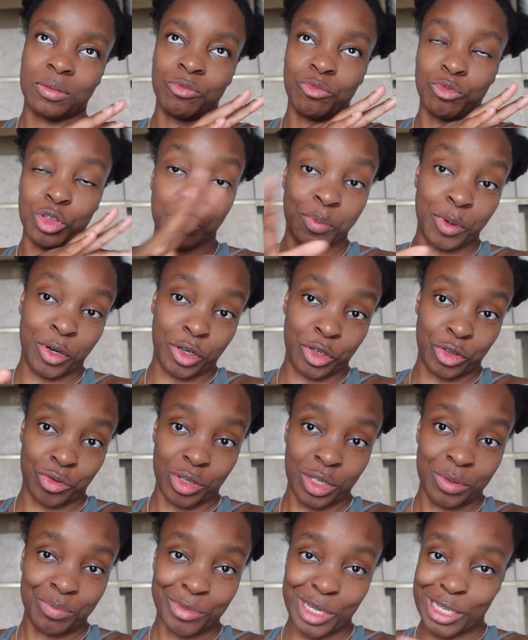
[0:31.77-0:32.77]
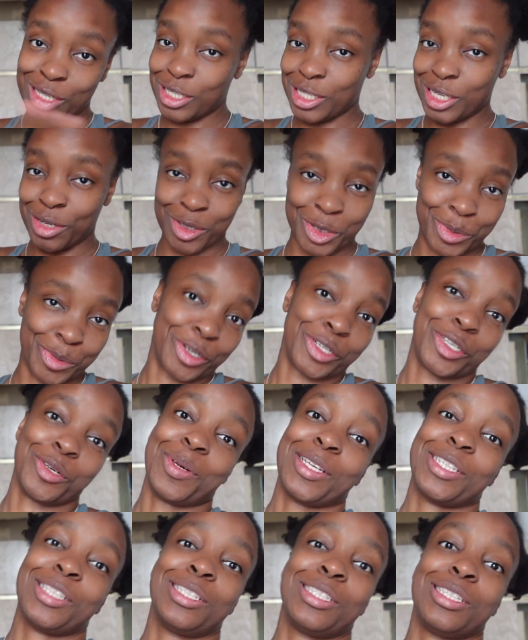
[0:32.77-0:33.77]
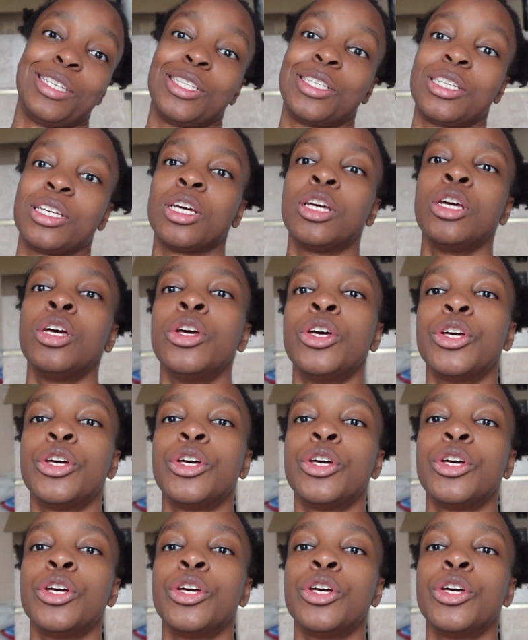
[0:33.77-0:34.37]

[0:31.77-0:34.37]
respiratory. Let's just say respiratory, makes things easier.